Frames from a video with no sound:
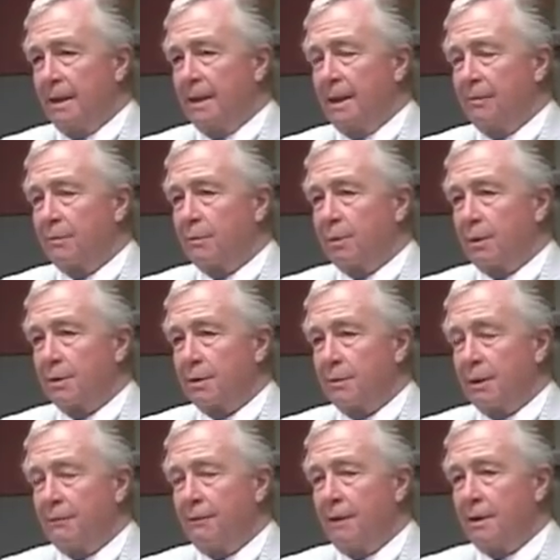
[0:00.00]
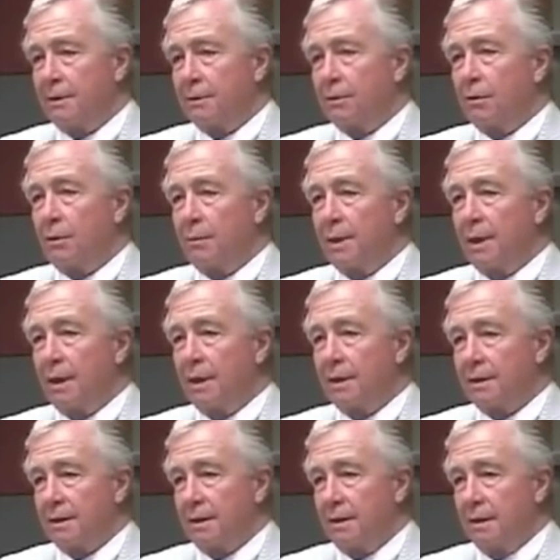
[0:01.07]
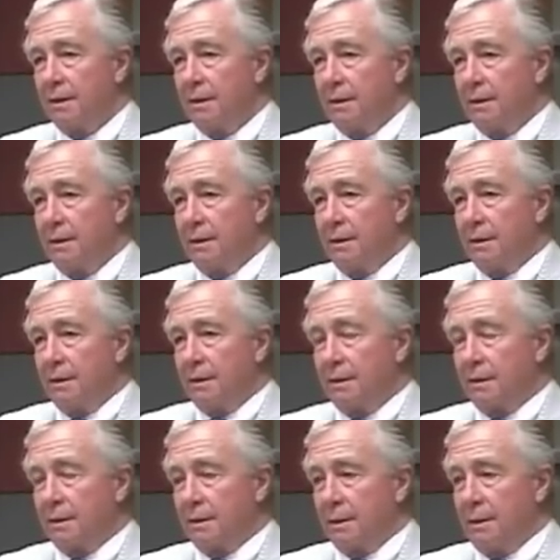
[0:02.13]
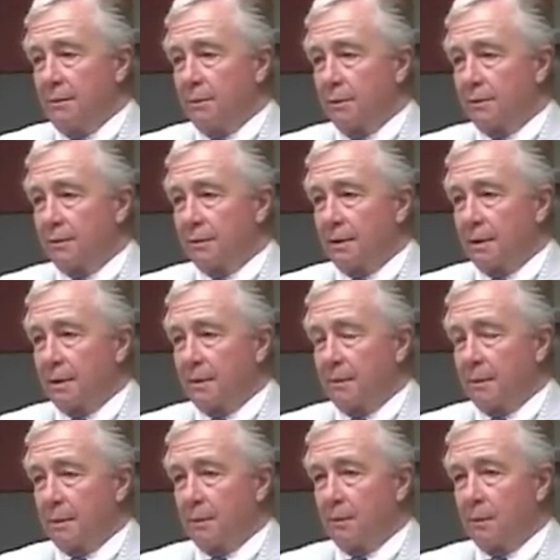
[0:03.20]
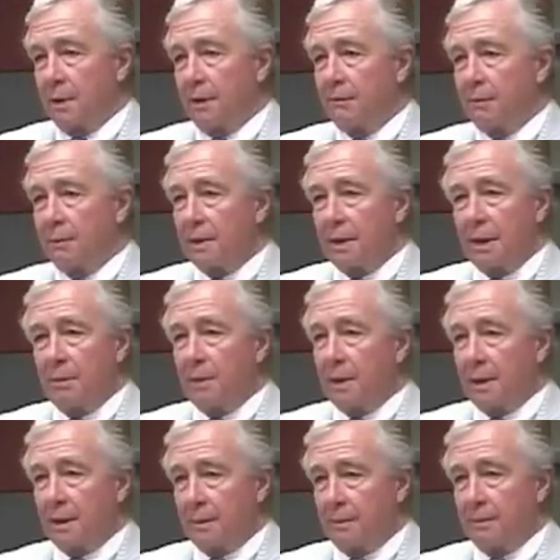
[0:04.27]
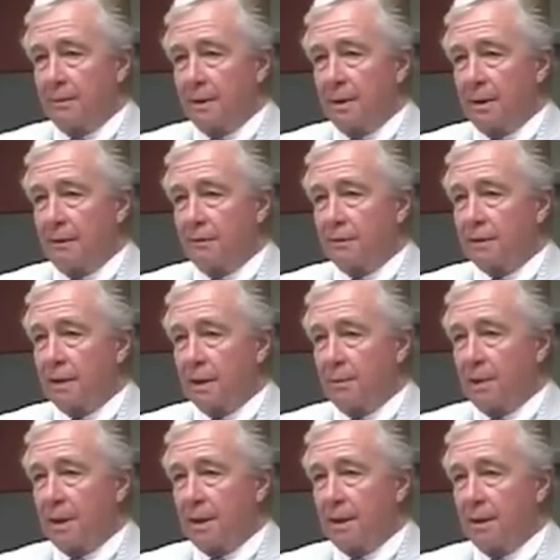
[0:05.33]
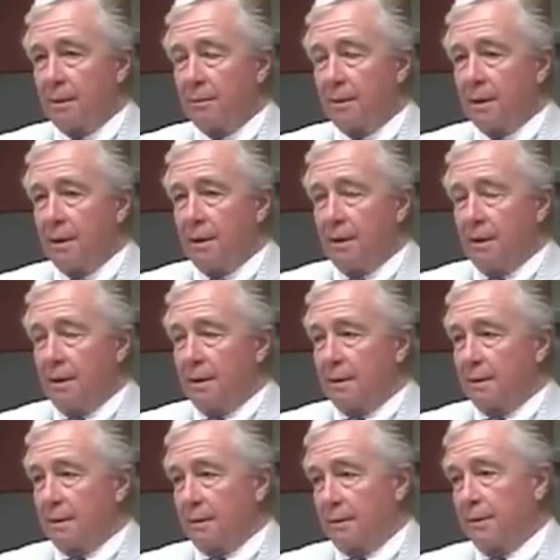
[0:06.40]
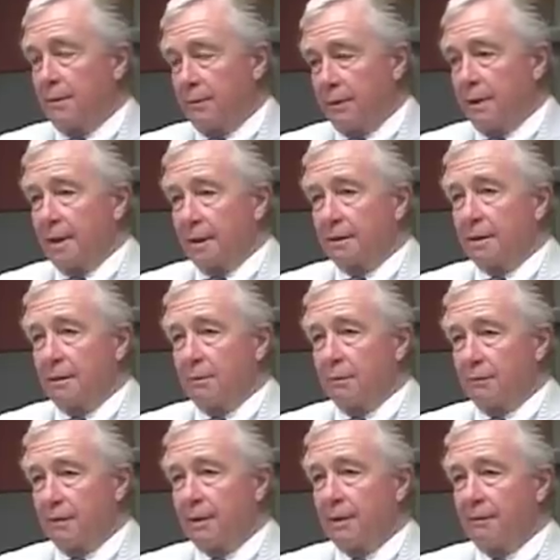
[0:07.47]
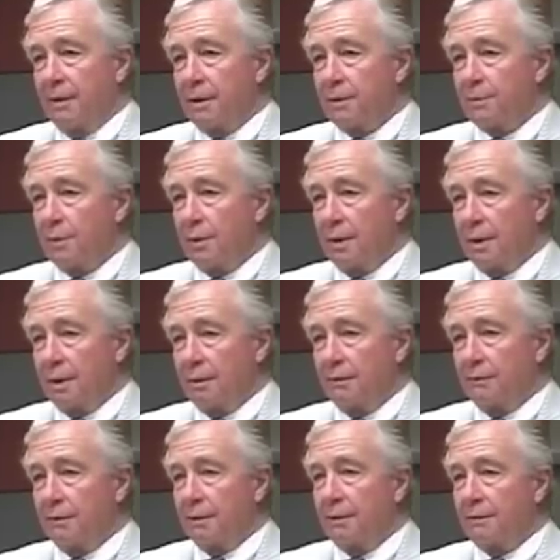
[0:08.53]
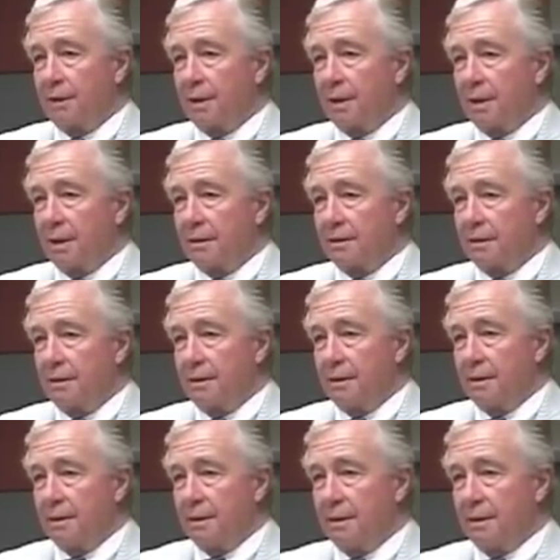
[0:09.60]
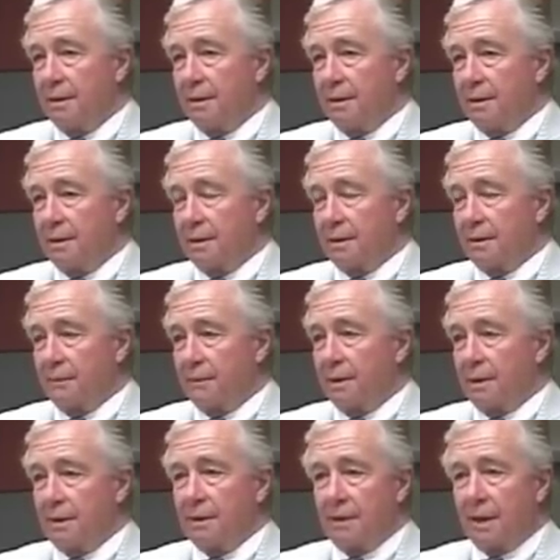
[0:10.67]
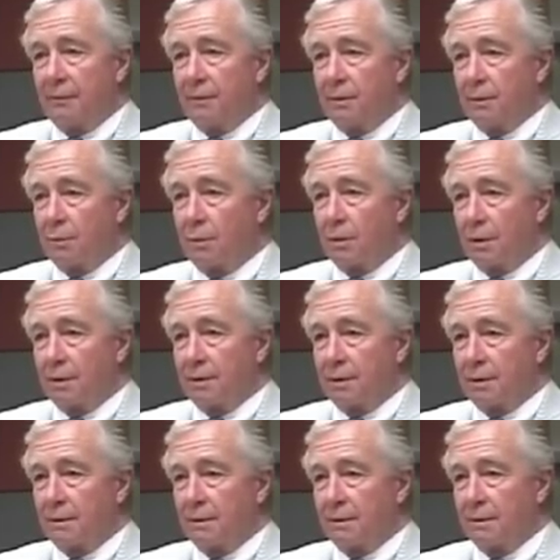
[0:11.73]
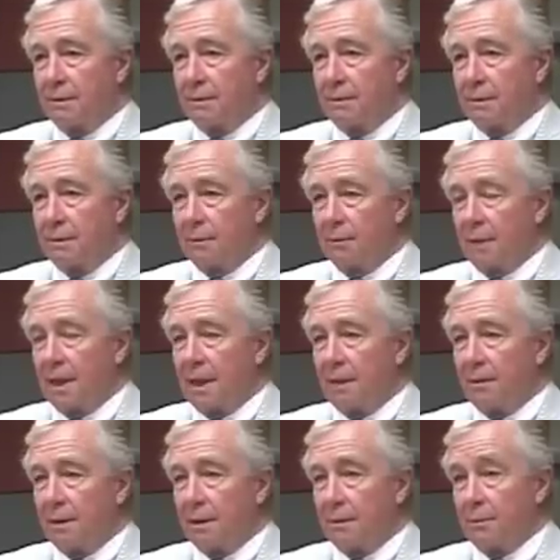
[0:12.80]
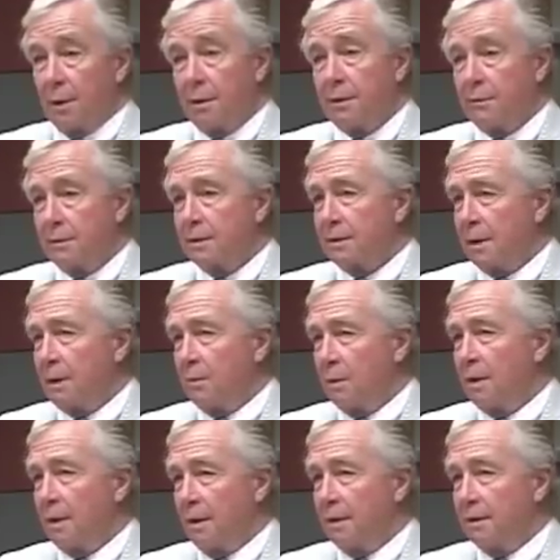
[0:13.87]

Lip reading: Came from Percy. My father taught me honesty. He was, whatever anybody ever said about him, two things. He was very, very smart. He was very, very honest. If he gave you your word, you could rely on it. Percy was the same way.